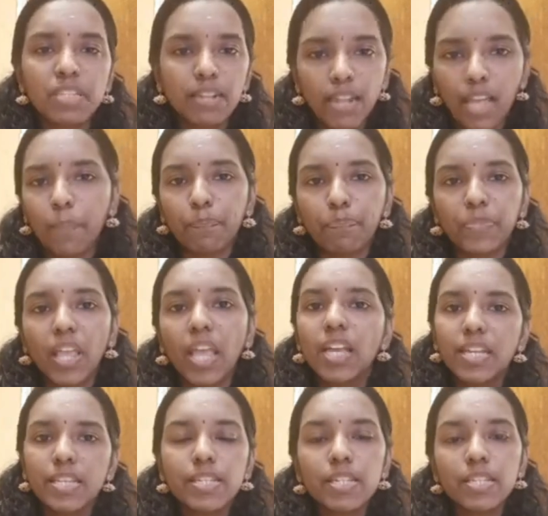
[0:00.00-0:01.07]
baby's name.
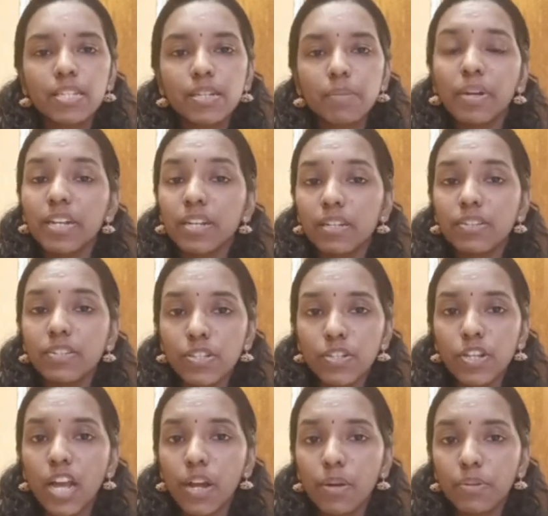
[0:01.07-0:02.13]
But
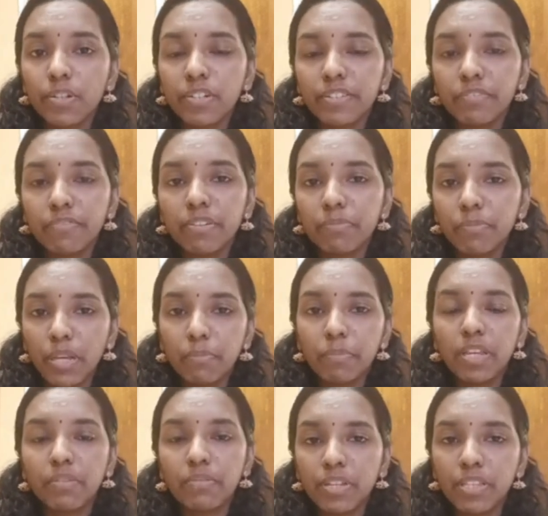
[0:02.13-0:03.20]
you have to confirm
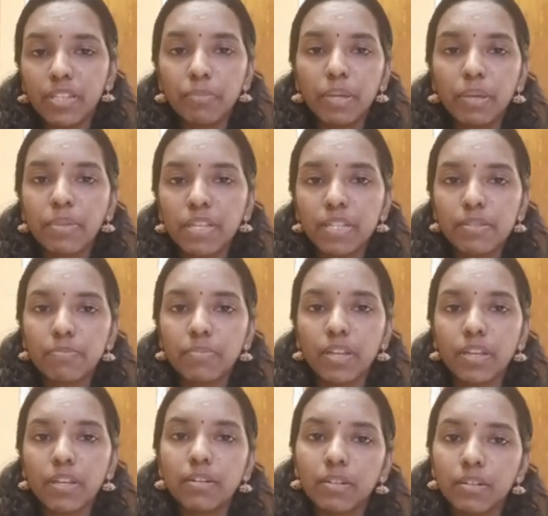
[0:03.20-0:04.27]
baby, whether baby is
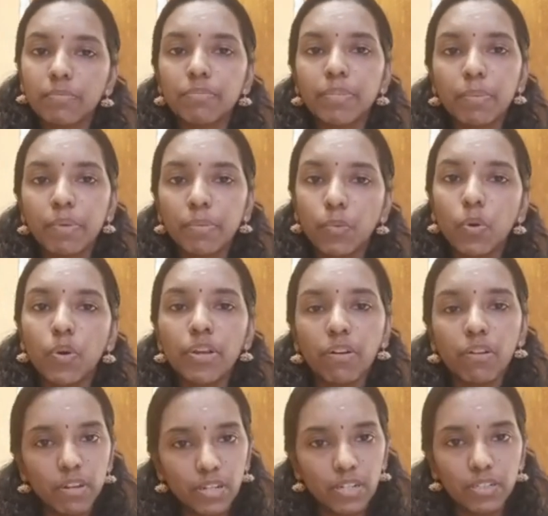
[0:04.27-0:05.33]
baby
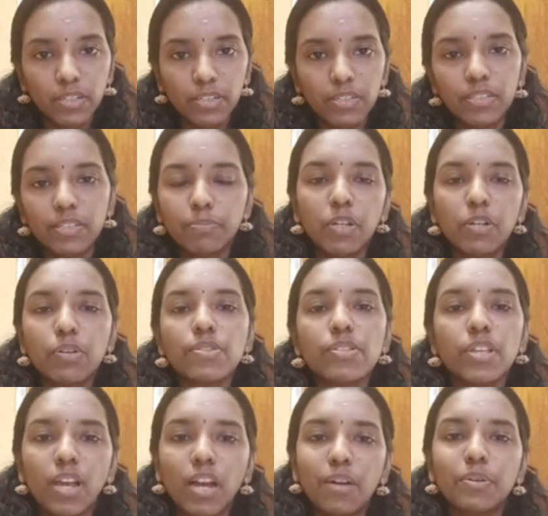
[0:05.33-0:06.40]
boy or girl,
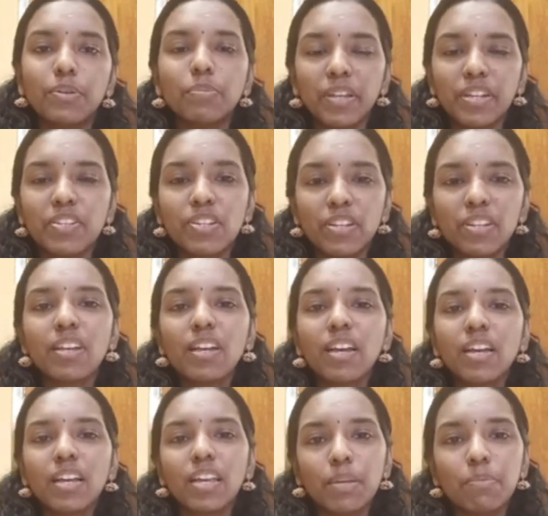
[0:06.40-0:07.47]
because you have to mention
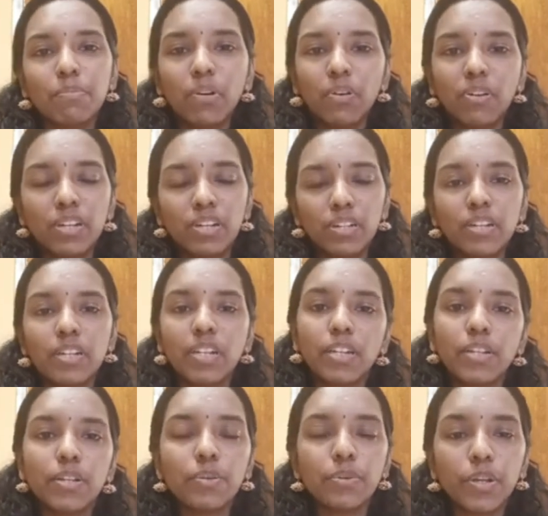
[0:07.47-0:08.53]
him or her
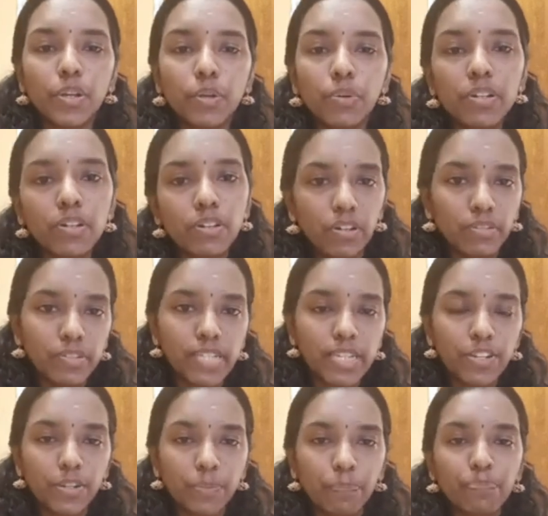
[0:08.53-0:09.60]
in during your
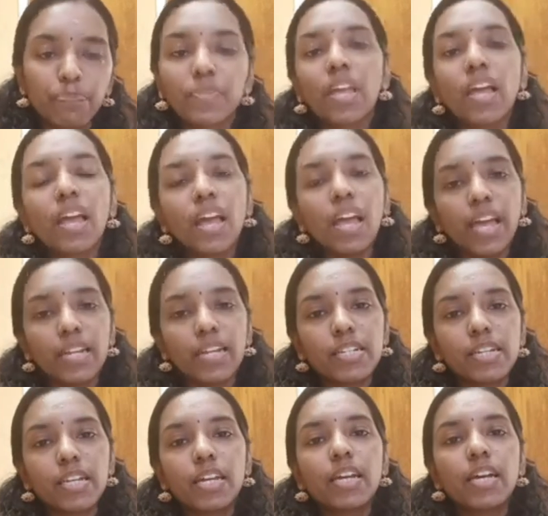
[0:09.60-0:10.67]
conversation.
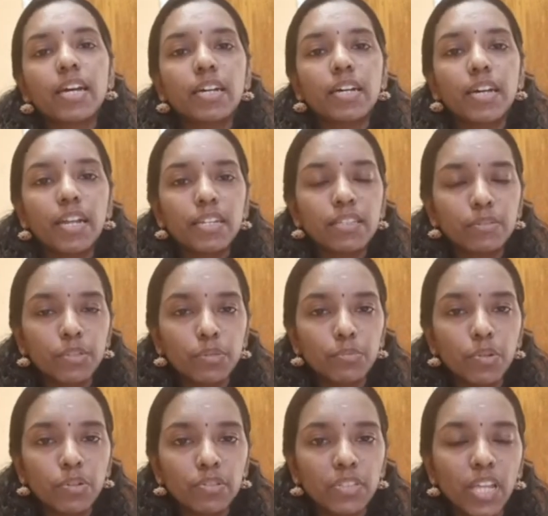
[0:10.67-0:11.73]
And another
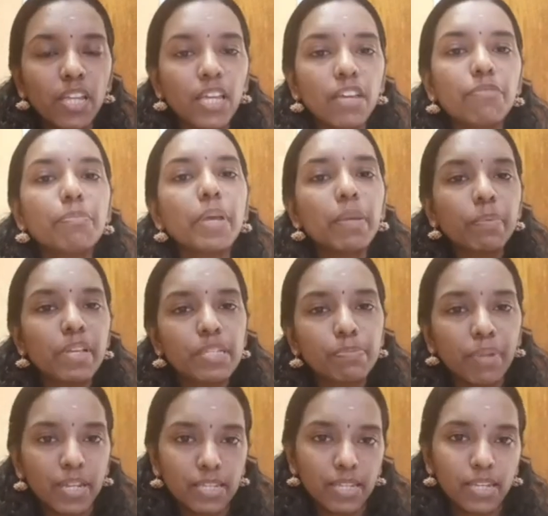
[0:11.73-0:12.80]
one more thing, if baby
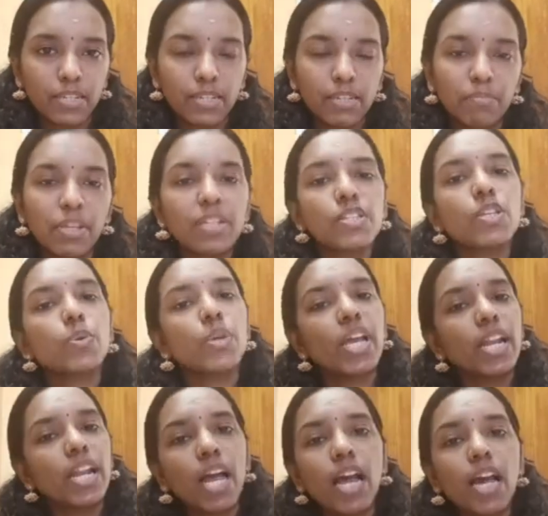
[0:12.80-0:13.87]
is present, means you
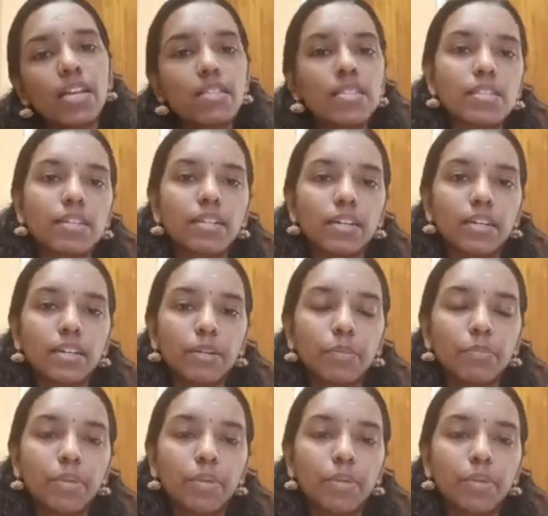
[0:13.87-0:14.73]
can ask